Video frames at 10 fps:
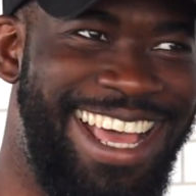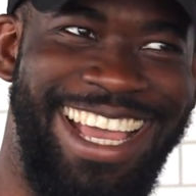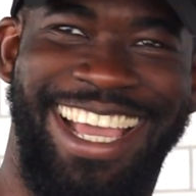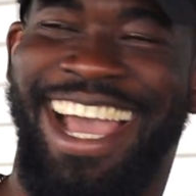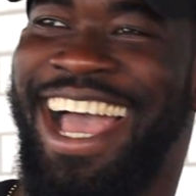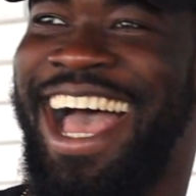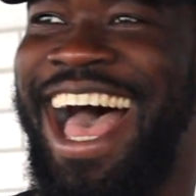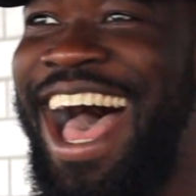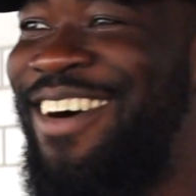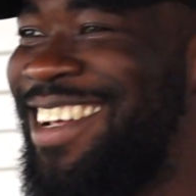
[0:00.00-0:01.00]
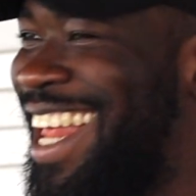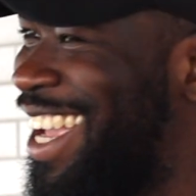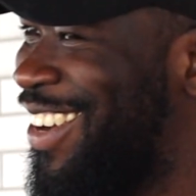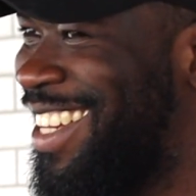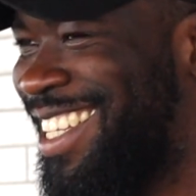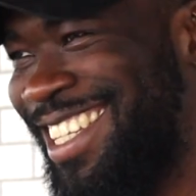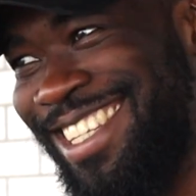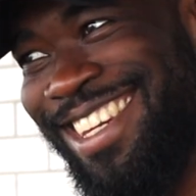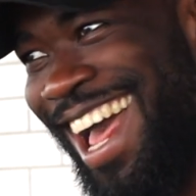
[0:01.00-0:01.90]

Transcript: Like yeah, I was like, yo, this is